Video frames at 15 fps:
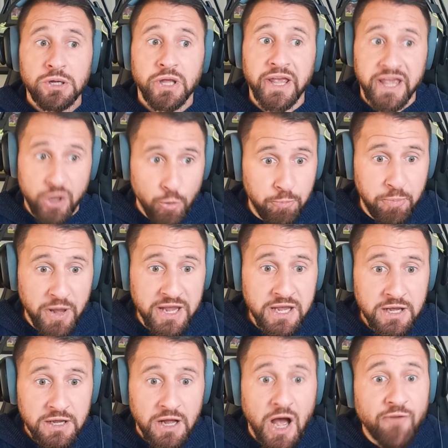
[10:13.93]
It could
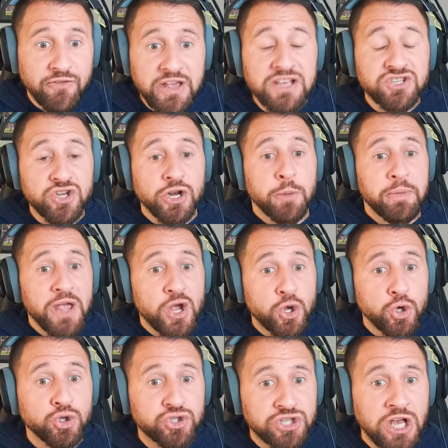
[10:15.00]
be. I think it's going to be a
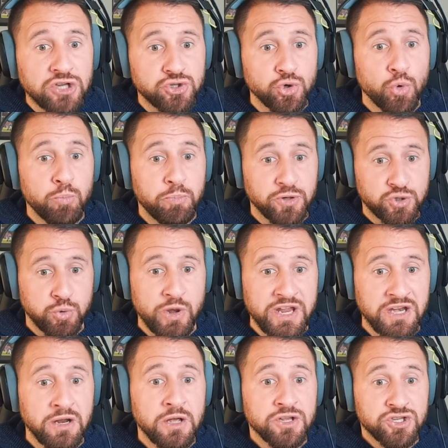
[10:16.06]
good tussle
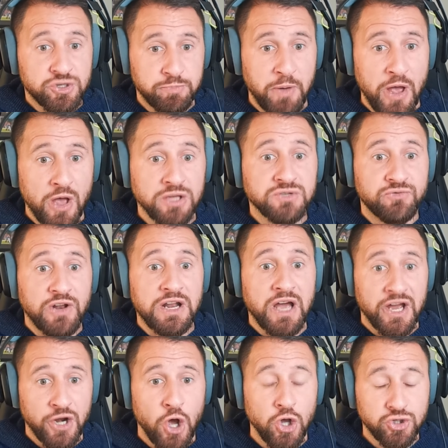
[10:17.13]
between Spurs, Villa,
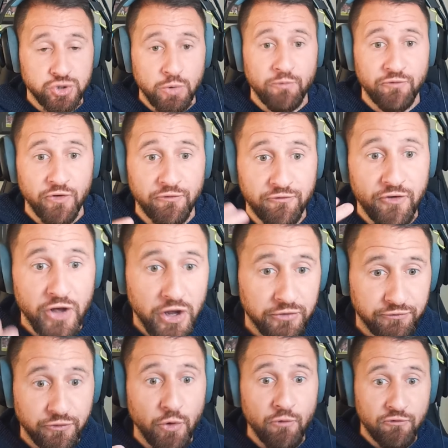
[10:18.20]
and Arsenal for third,
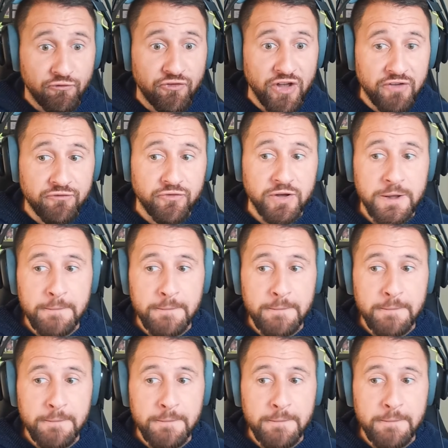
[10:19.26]
fourth, fifth.